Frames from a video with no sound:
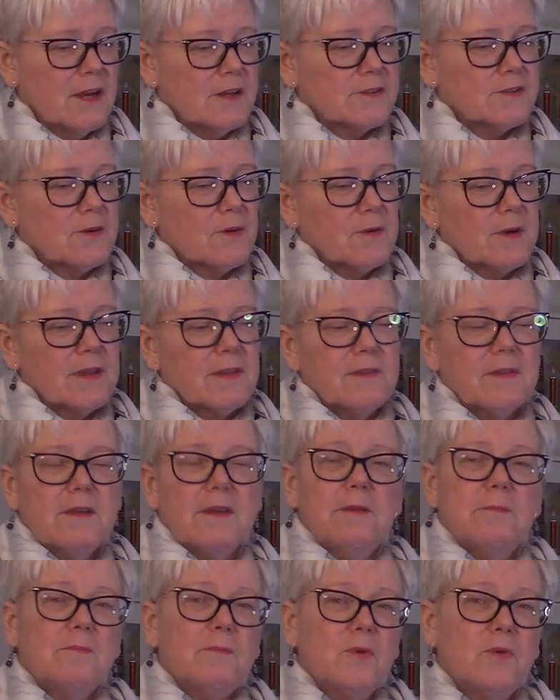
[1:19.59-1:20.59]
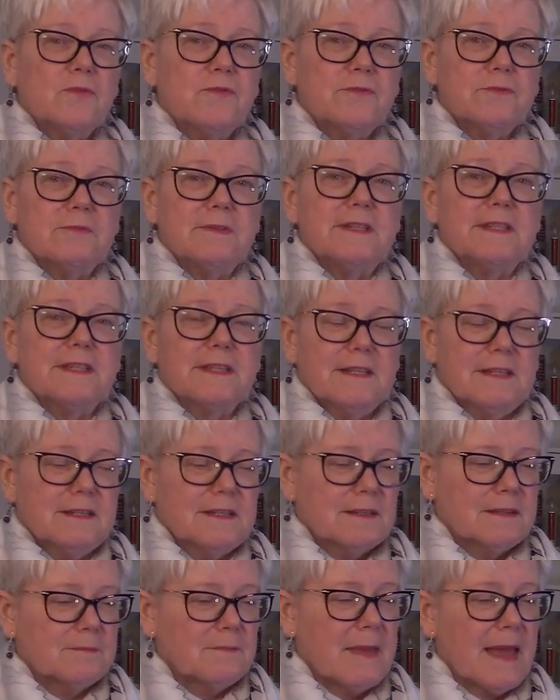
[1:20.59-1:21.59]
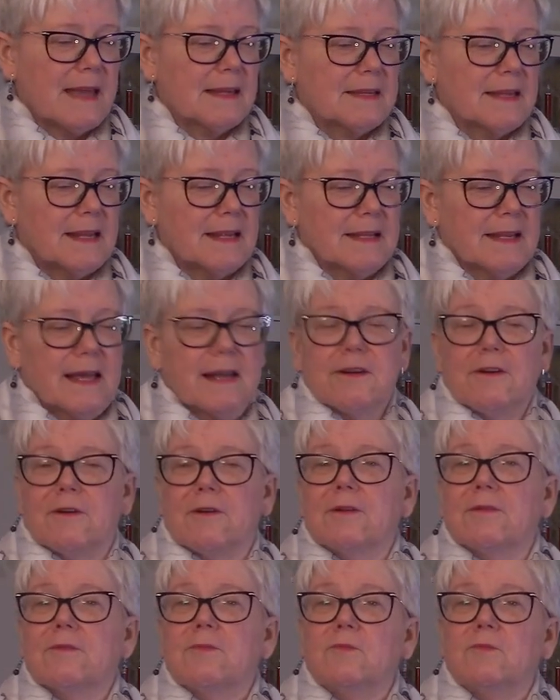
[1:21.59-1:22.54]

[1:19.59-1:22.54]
So in the most recent mandate letter,